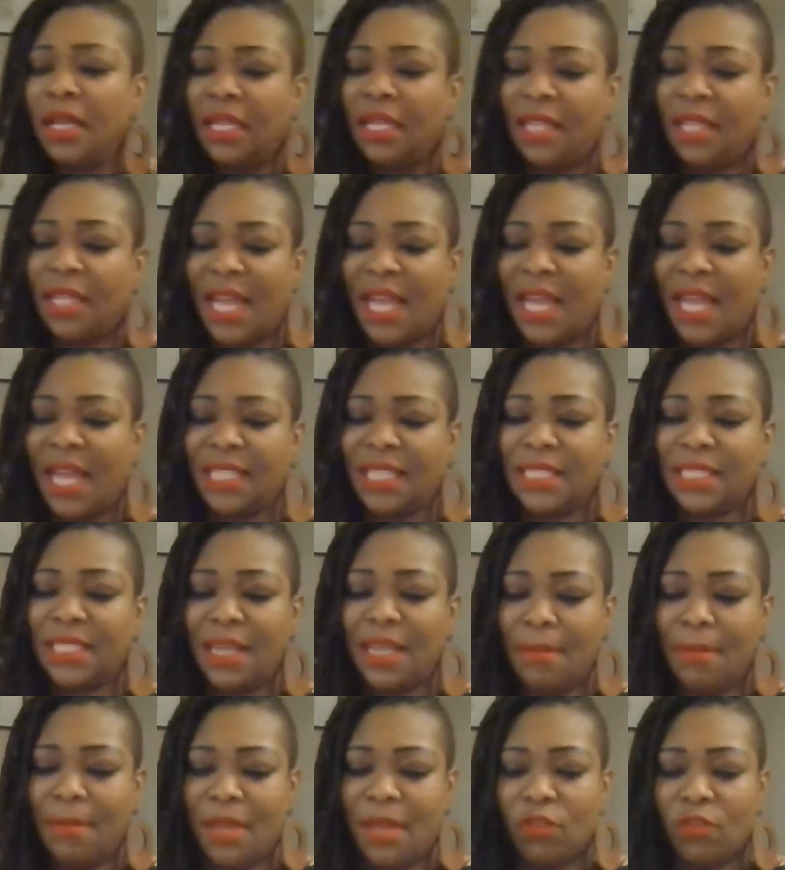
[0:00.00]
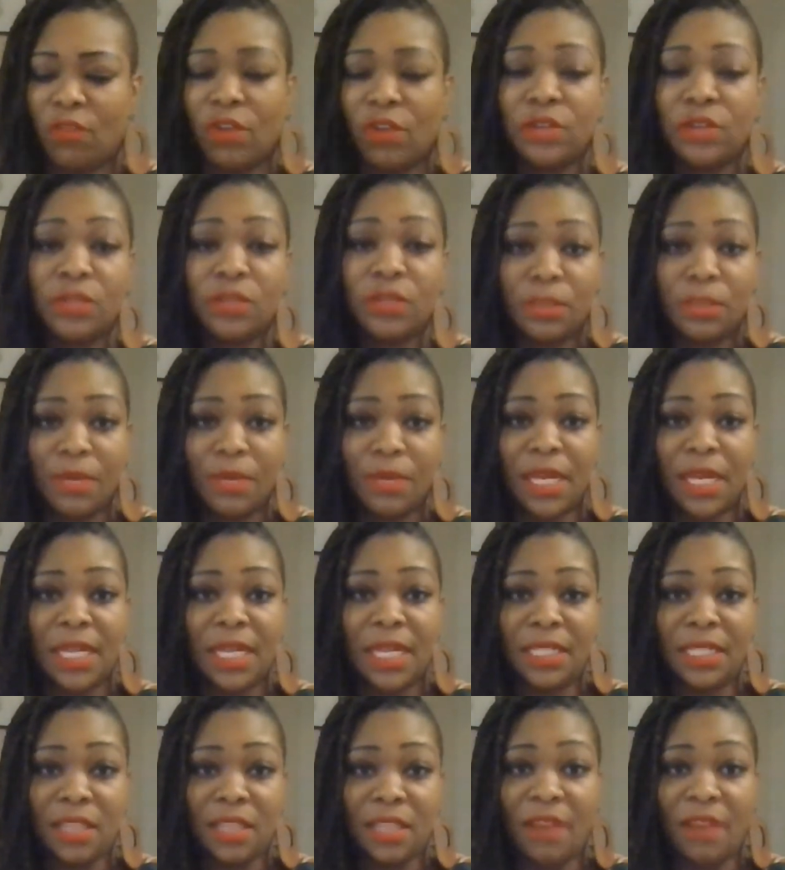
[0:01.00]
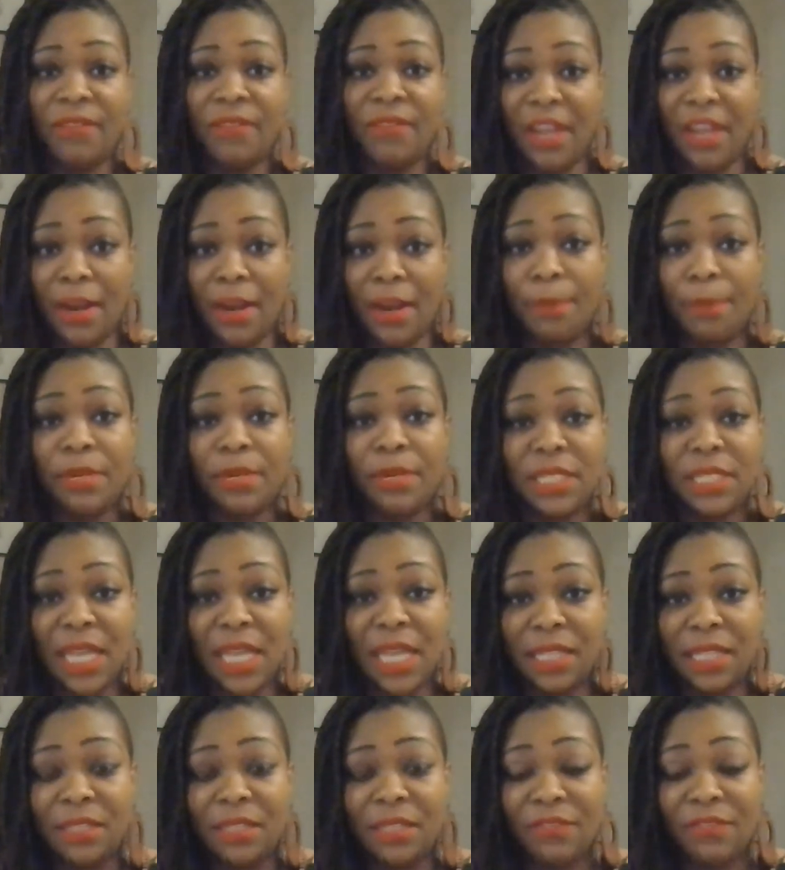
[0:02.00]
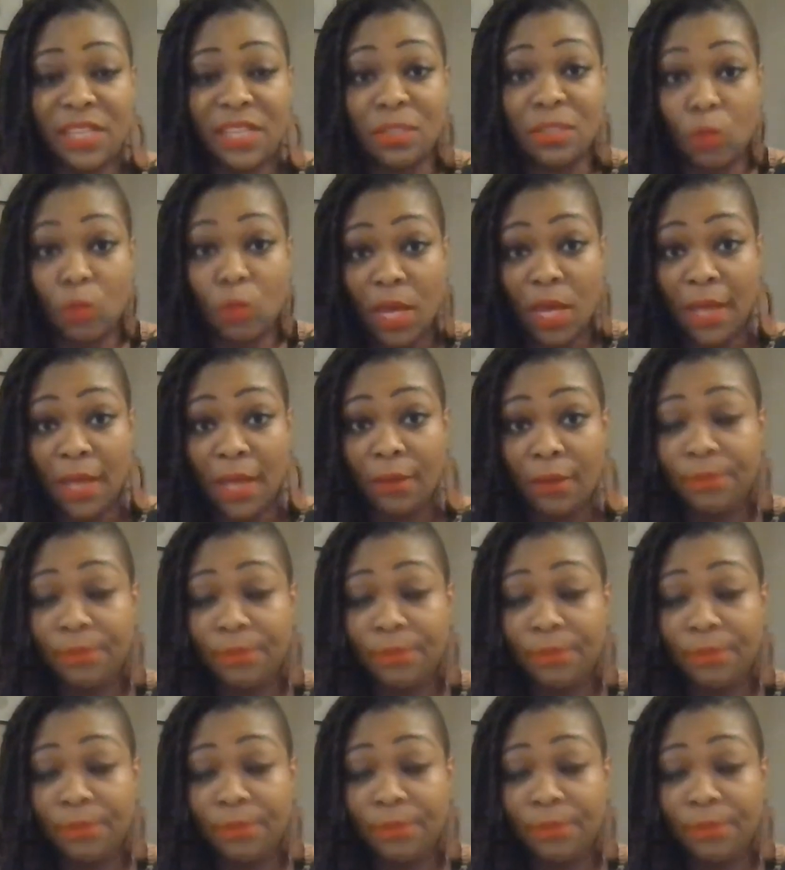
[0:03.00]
like cinnamon, rosebuds are very protective as well.